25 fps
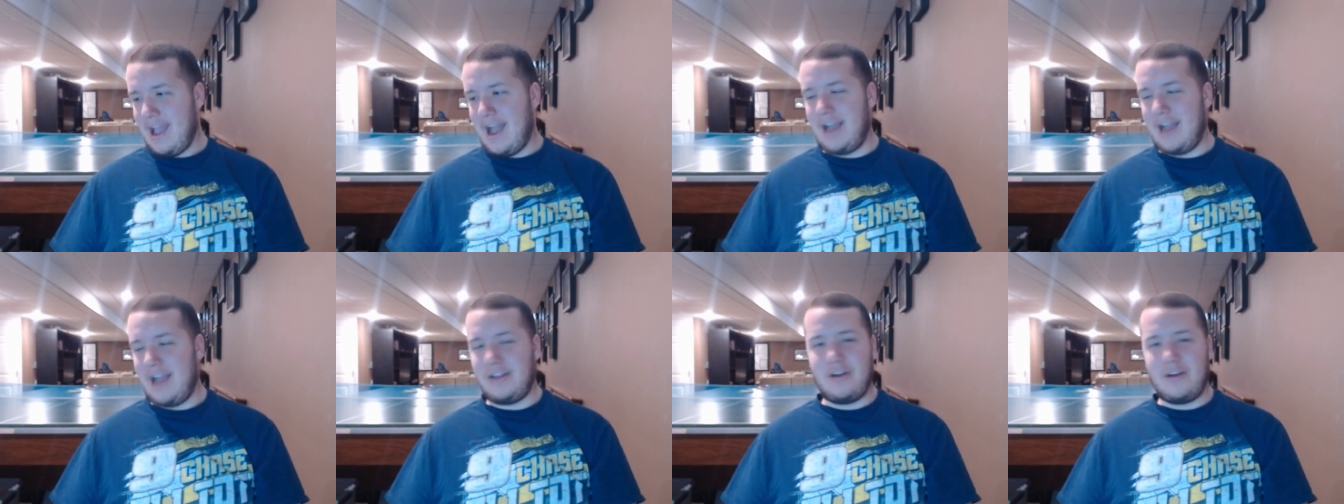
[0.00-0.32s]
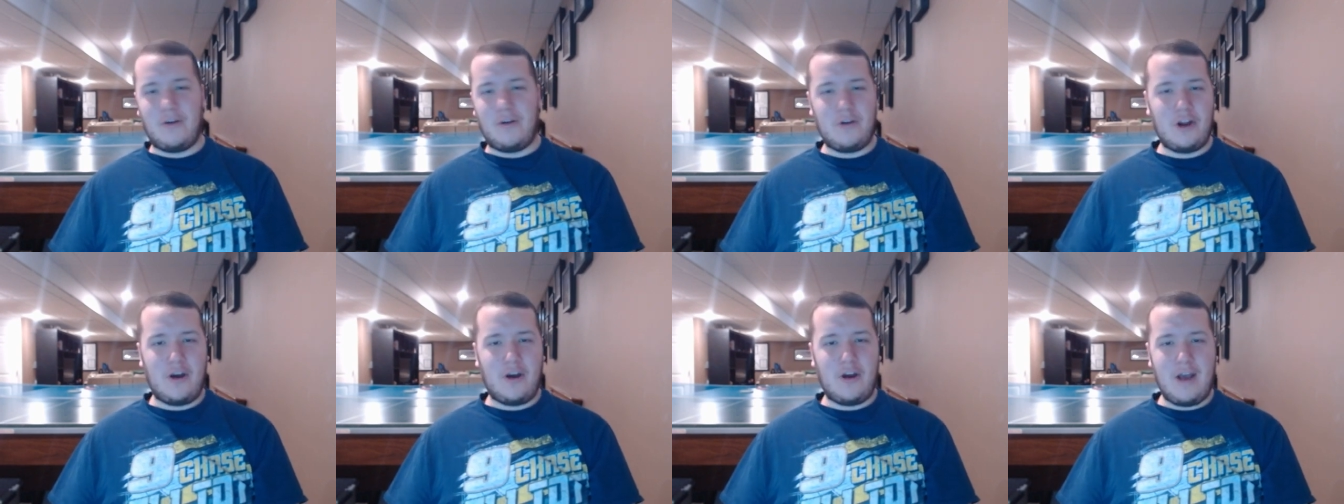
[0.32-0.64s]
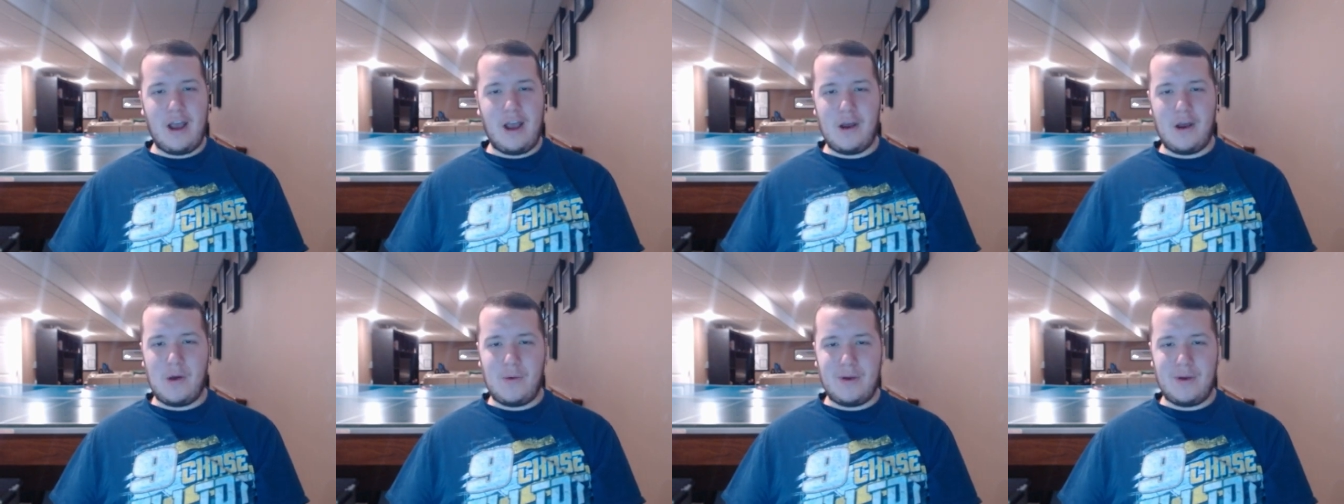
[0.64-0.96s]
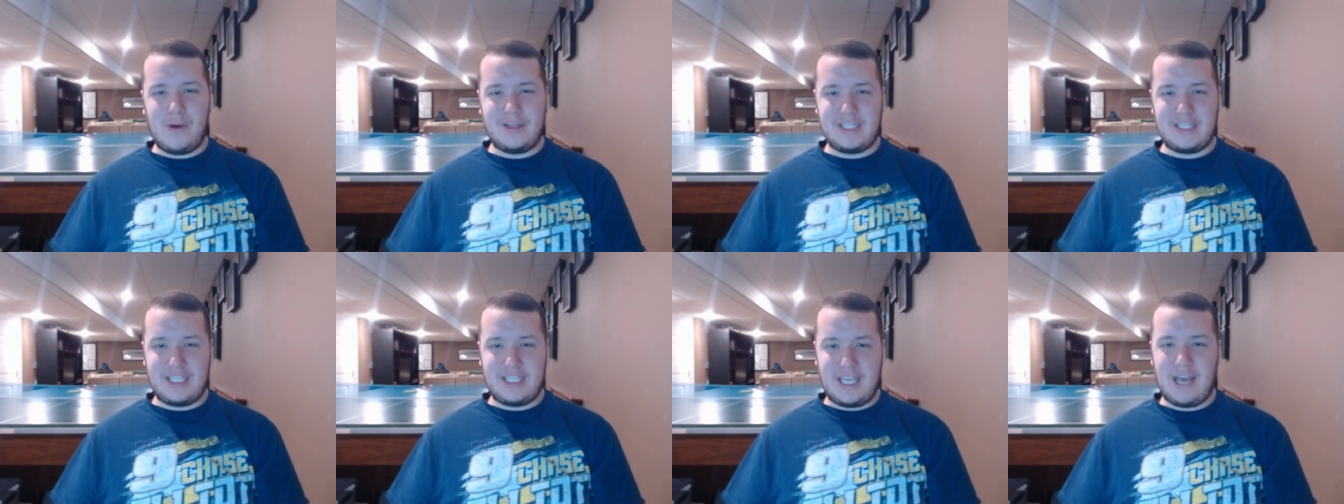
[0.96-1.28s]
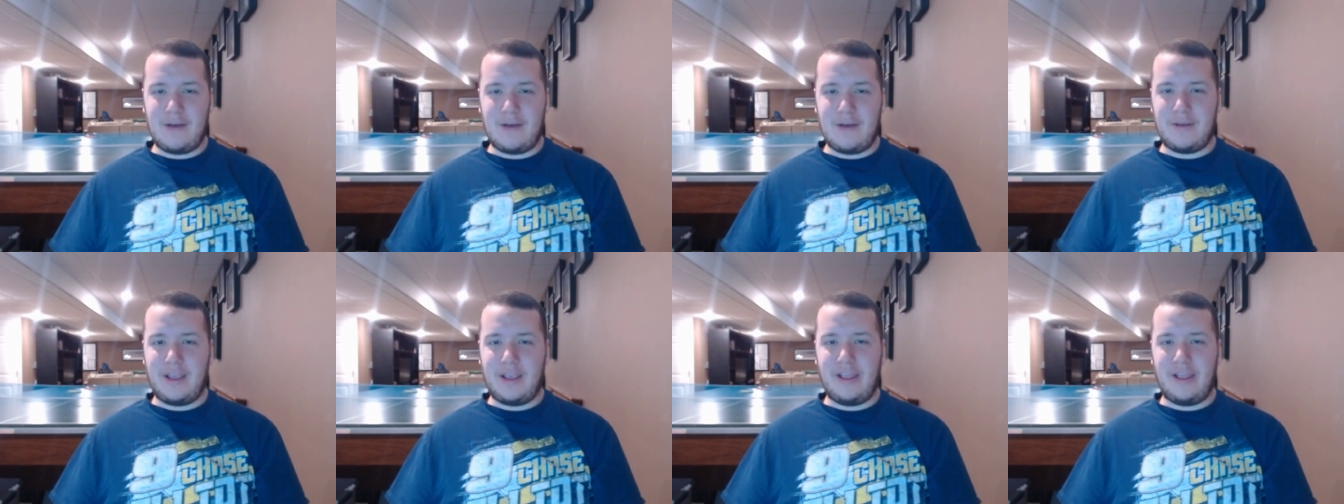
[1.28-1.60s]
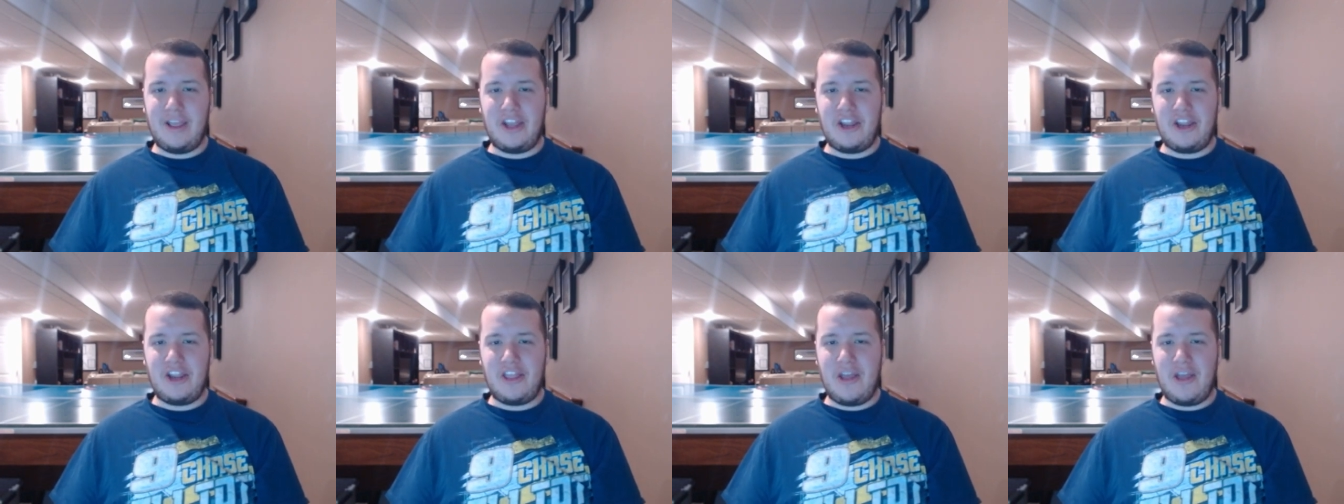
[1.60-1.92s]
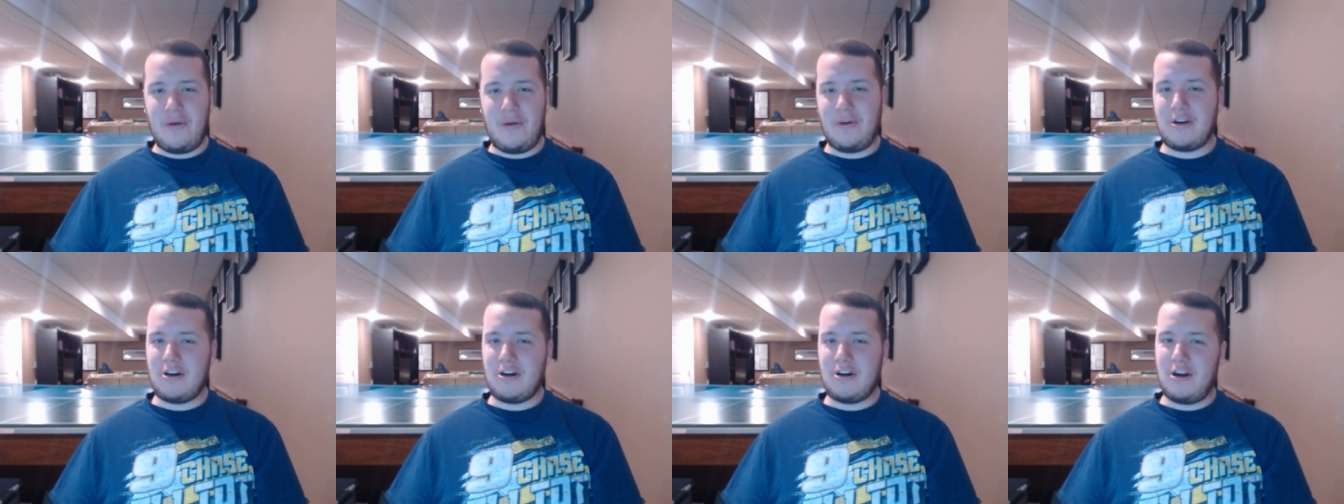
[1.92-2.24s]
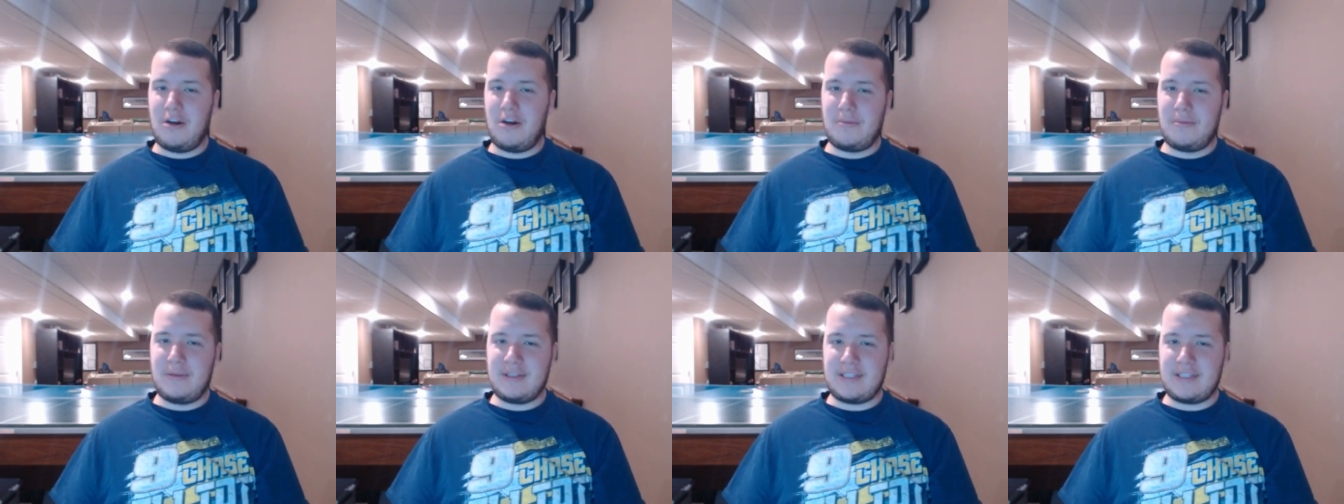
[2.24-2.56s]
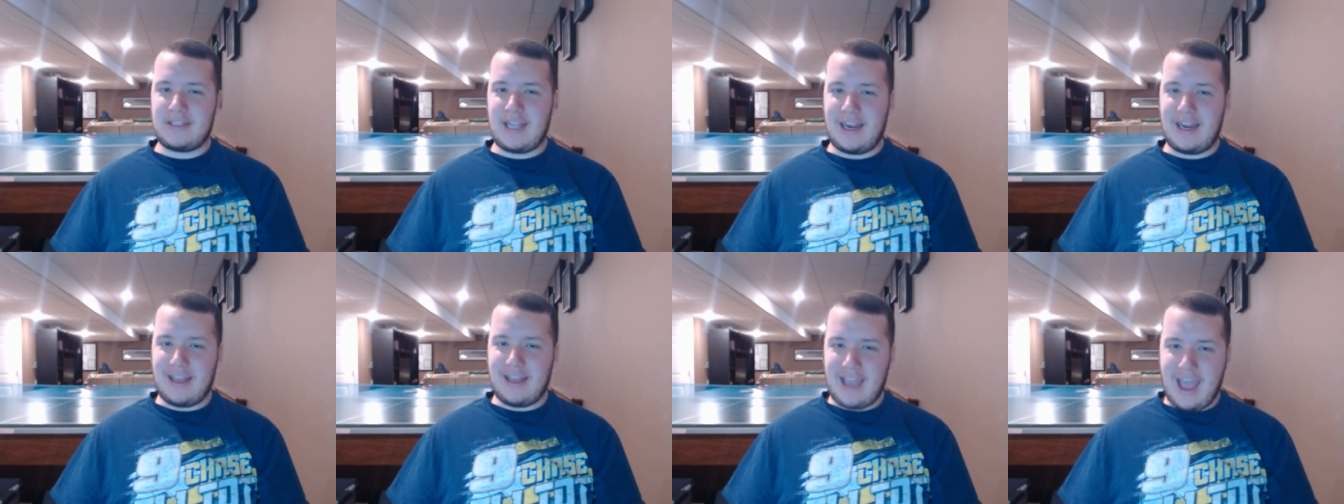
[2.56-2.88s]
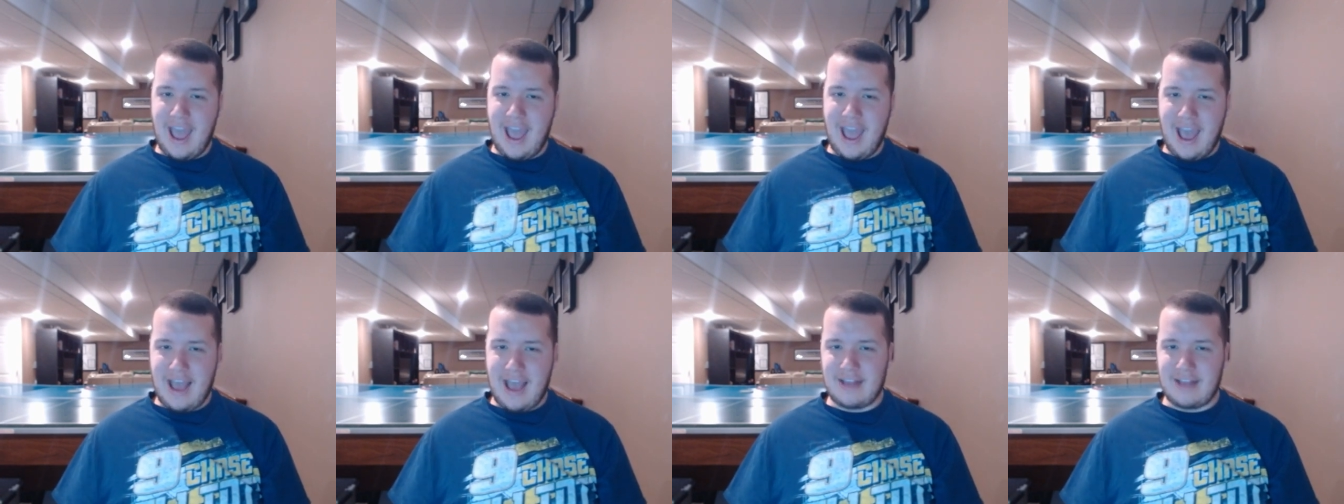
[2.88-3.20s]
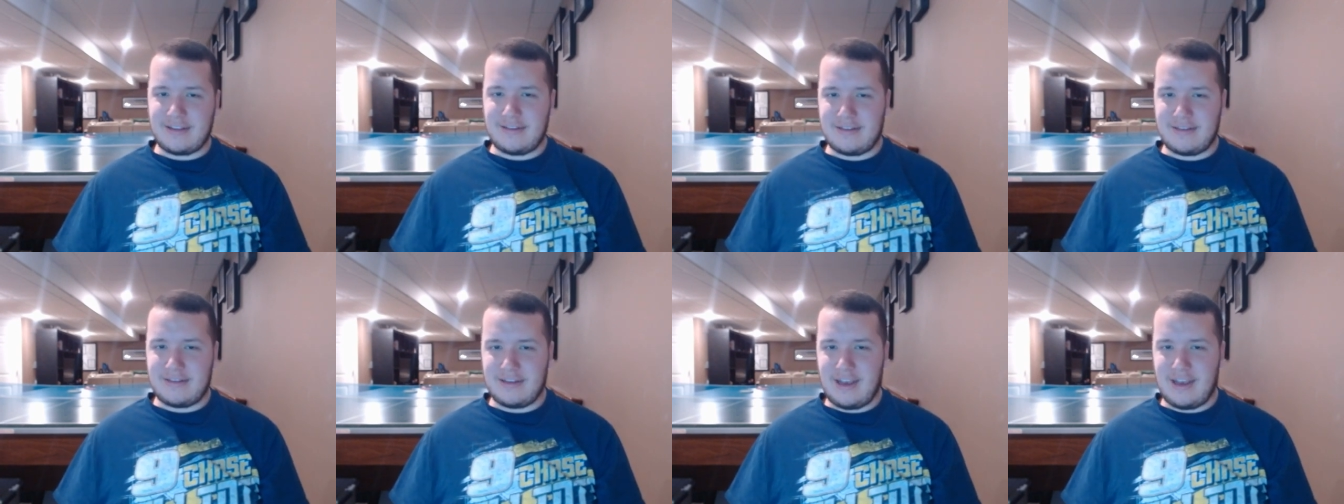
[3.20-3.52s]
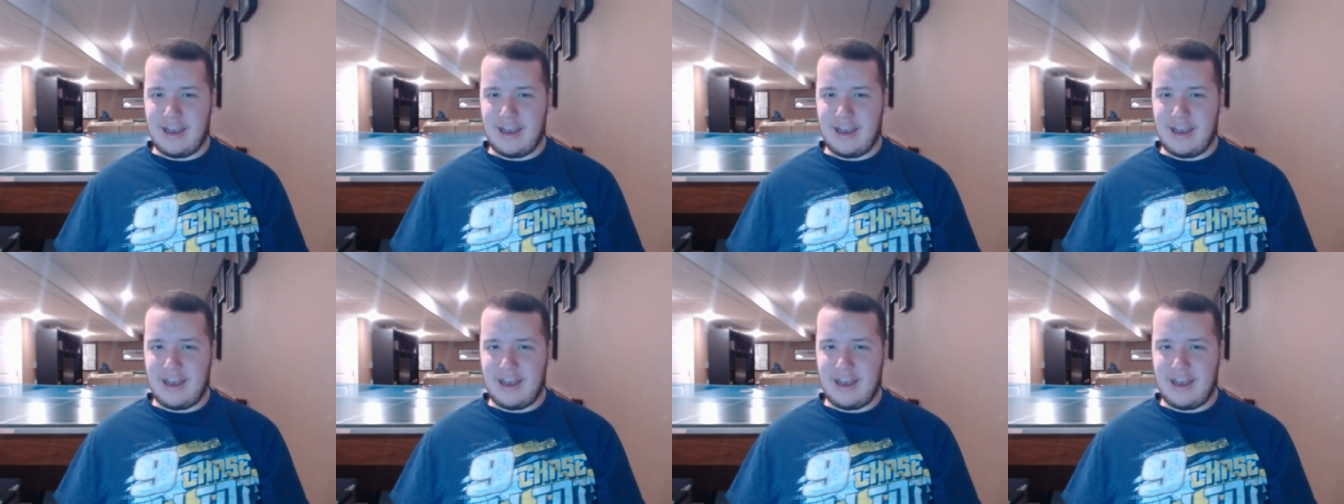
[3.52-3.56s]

I don't know how it wasn't calculated that we were almost out of gas.